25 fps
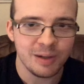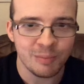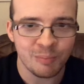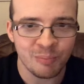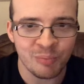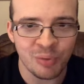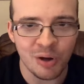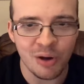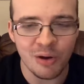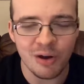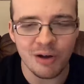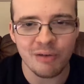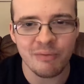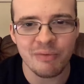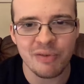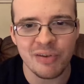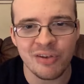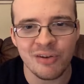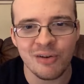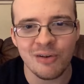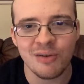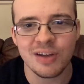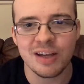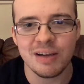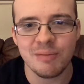part of the
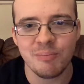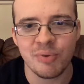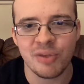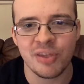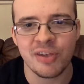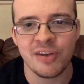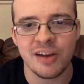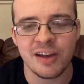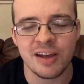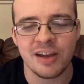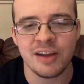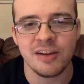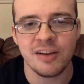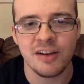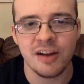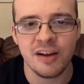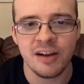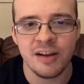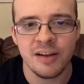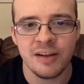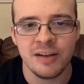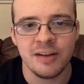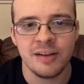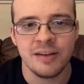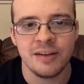song in
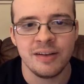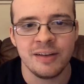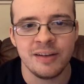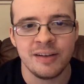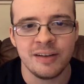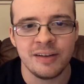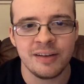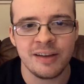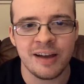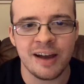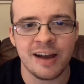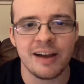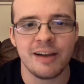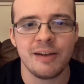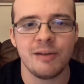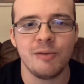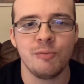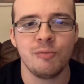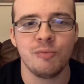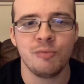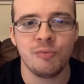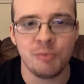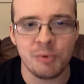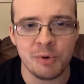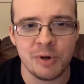particular that
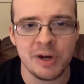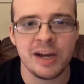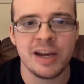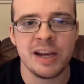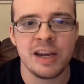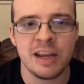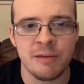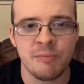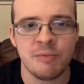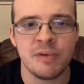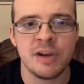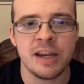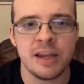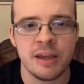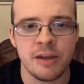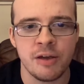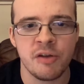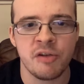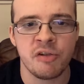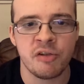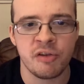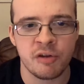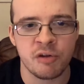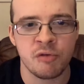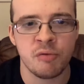really, really
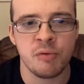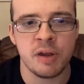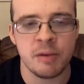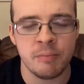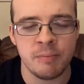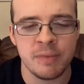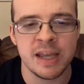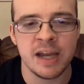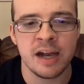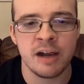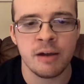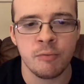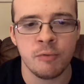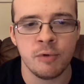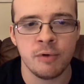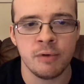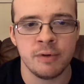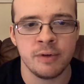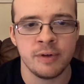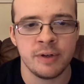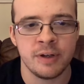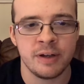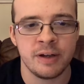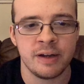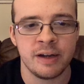used to creep me out,
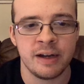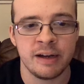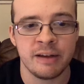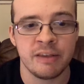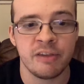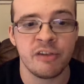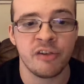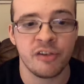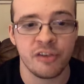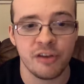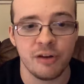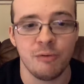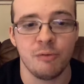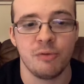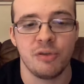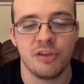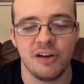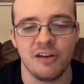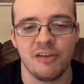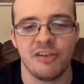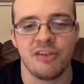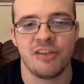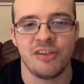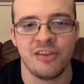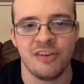and still
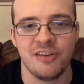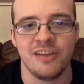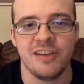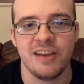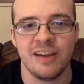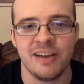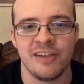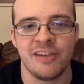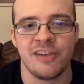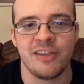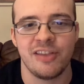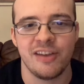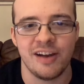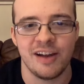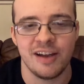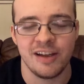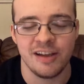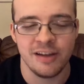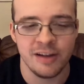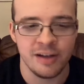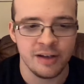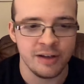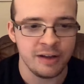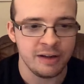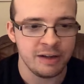does to this
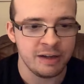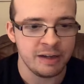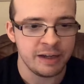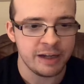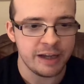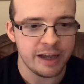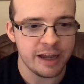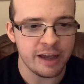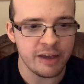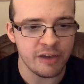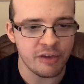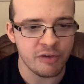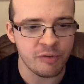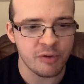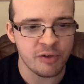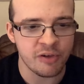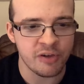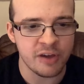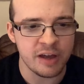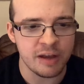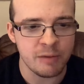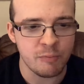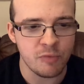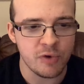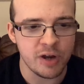day. It's the
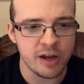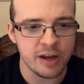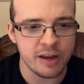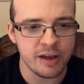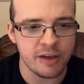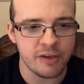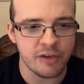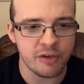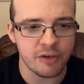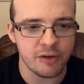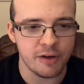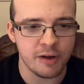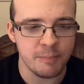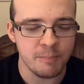scene where this